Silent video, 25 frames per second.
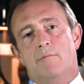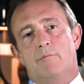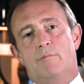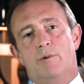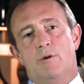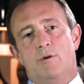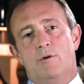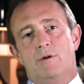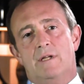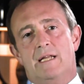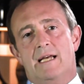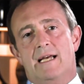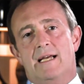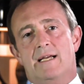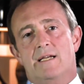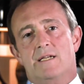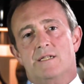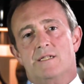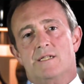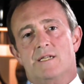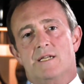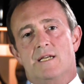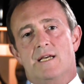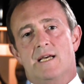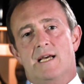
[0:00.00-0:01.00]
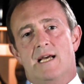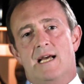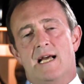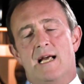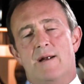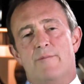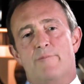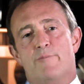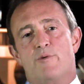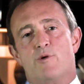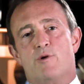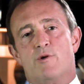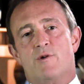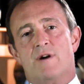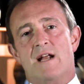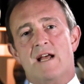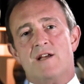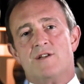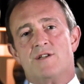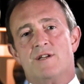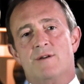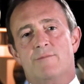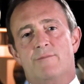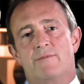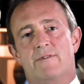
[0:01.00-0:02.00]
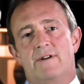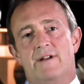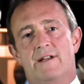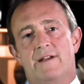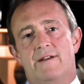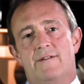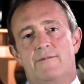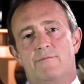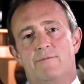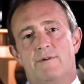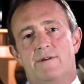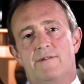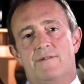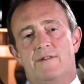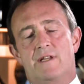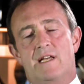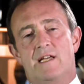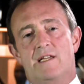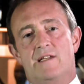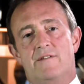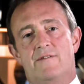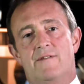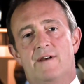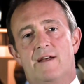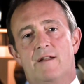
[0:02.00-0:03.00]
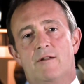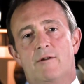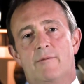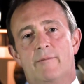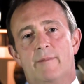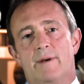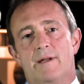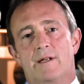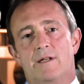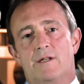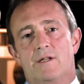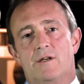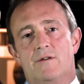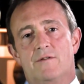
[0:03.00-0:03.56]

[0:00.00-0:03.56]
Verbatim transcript: bow legs and progressively with the development